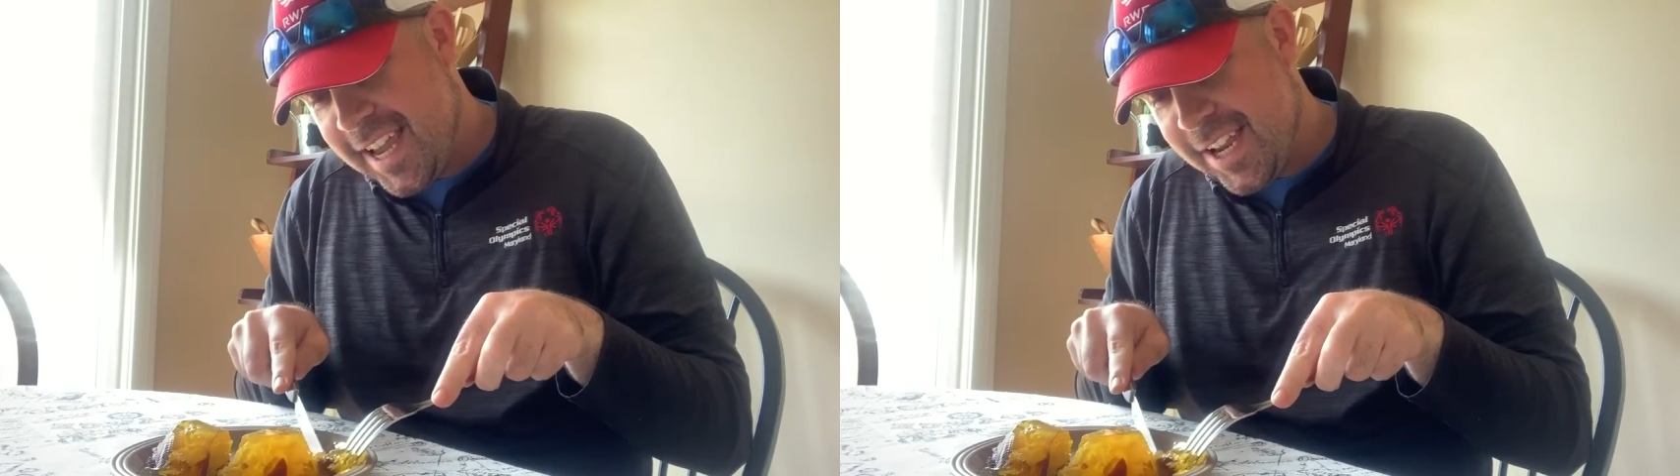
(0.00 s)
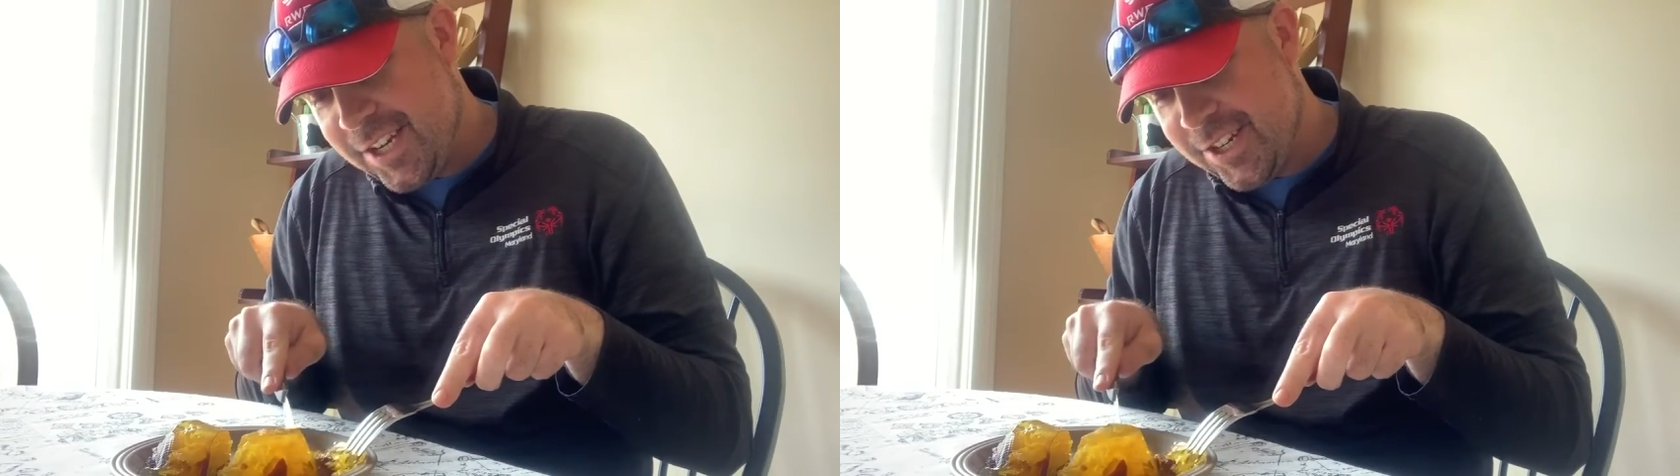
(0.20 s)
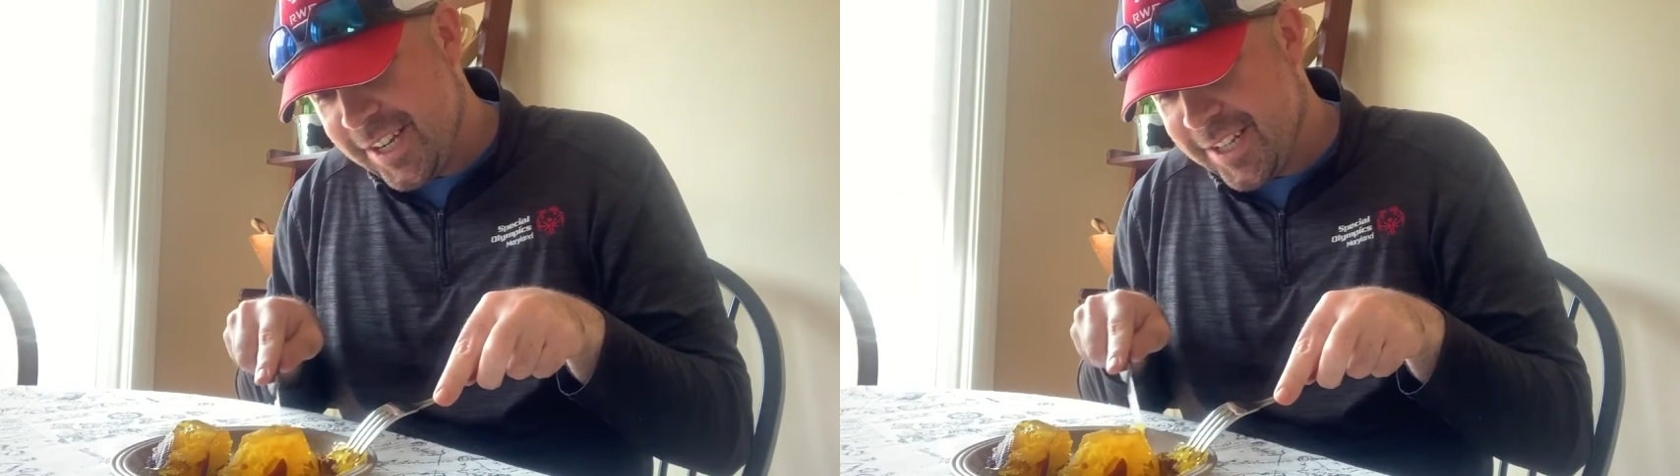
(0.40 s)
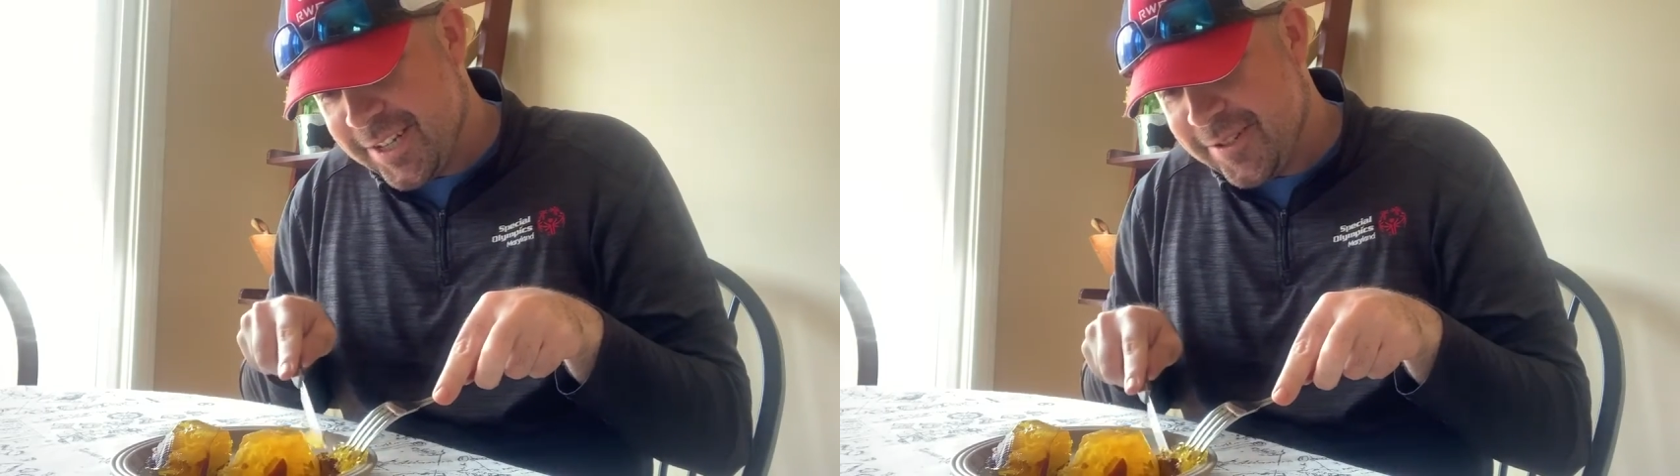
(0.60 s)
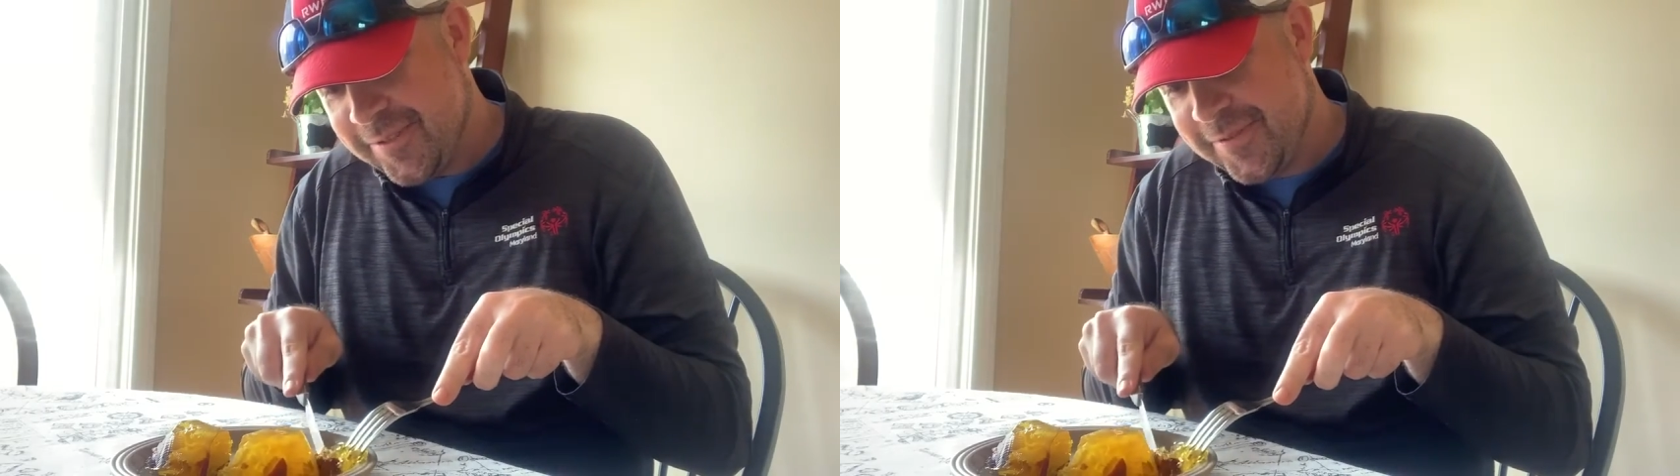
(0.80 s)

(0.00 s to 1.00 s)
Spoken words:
and Jell-O